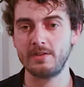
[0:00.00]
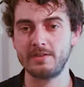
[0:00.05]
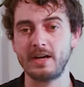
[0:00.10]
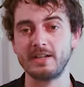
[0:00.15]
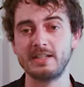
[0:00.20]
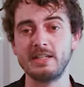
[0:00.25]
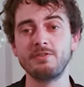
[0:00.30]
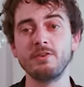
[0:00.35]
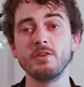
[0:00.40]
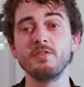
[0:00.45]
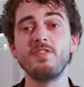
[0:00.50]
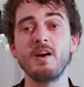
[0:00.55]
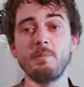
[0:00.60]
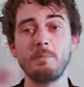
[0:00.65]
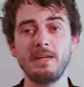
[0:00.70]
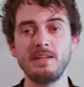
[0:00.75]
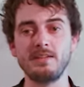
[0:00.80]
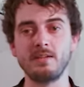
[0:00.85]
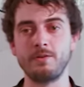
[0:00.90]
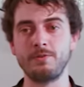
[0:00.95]
are different
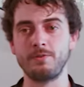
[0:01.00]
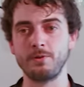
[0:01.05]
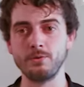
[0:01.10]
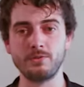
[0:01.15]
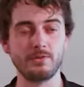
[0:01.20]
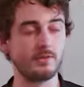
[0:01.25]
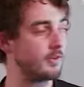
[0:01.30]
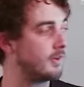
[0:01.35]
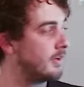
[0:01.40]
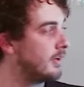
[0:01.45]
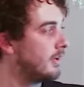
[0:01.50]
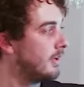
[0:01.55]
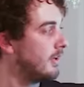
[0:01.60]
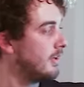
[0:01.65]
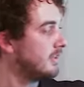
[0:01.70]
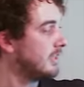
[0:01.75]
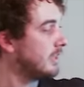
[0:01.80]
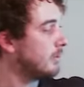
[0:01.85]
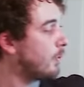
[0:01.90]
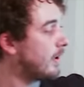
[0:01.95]
families of fonts.
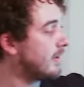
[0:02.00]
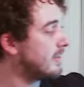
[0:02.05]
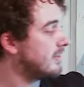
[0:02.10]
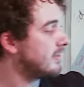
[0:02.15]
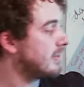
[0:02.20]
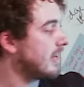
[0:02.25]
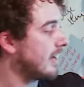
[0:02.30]
This one is